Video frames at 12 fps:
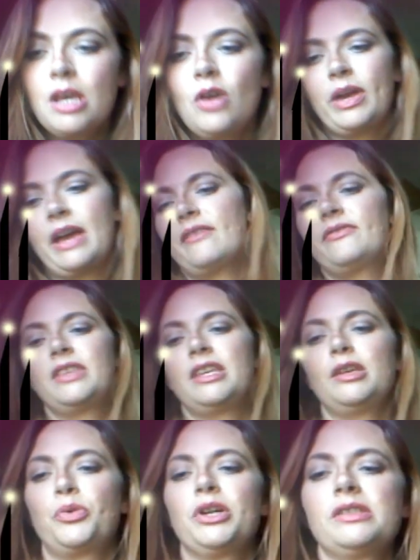We have
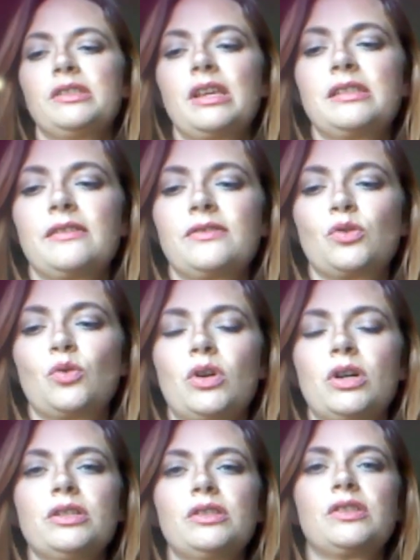the Princess of
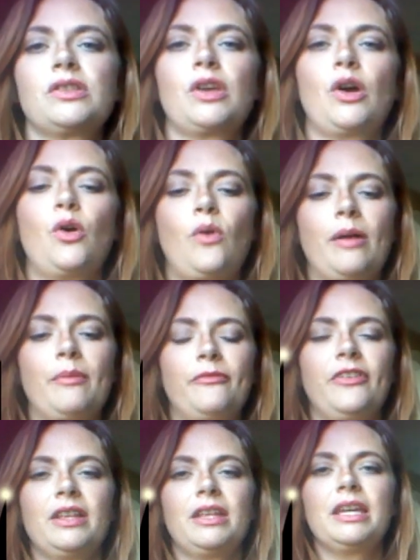Swords, so I'm
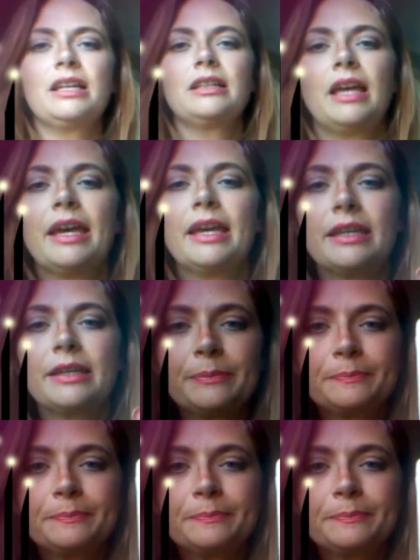feeling like